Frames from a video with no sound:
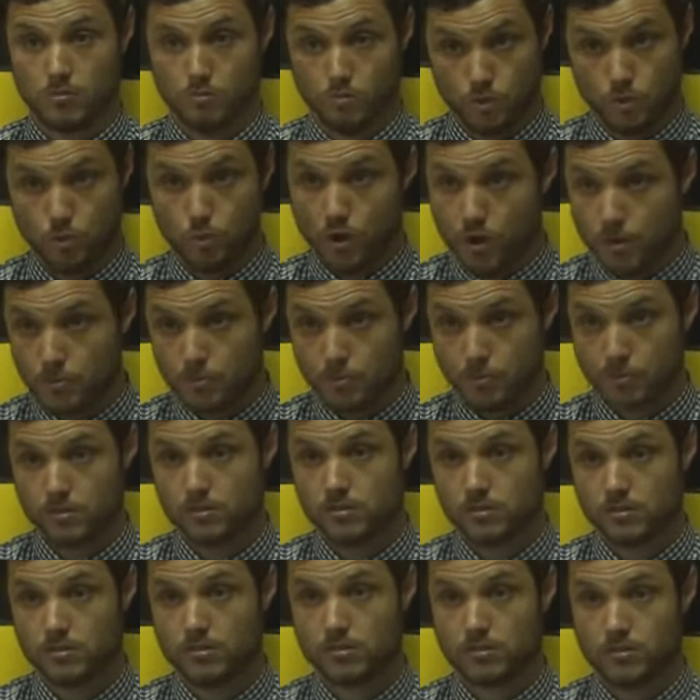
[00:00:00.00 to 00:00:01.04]
we go up.
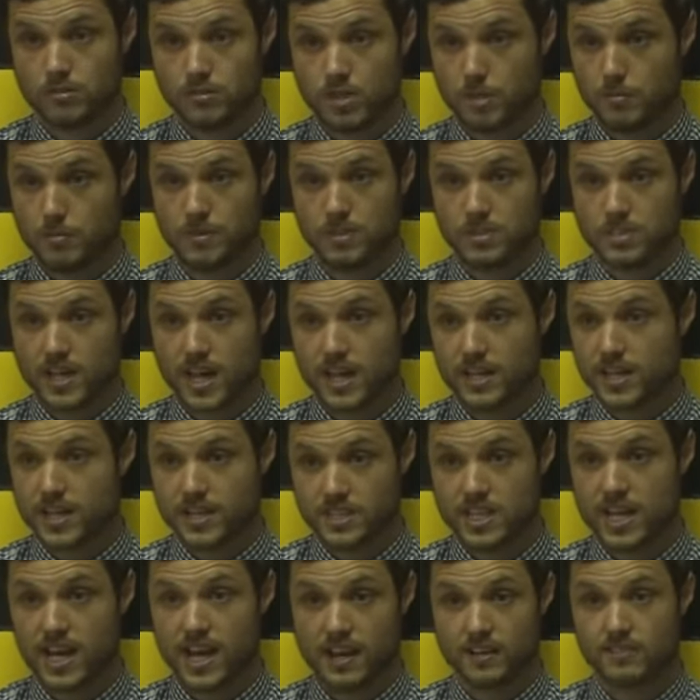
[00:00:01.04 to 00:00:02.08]
Simple as that.
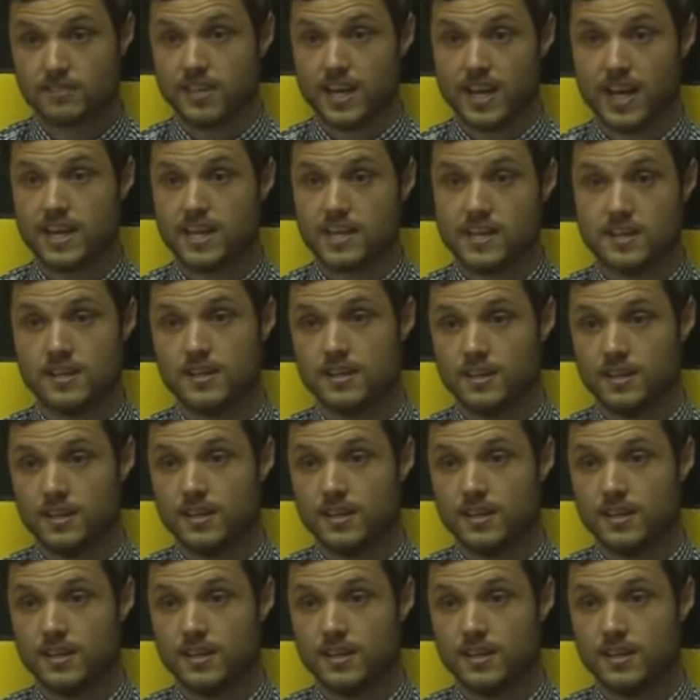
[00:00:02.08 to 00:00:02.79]
That's a hard tie,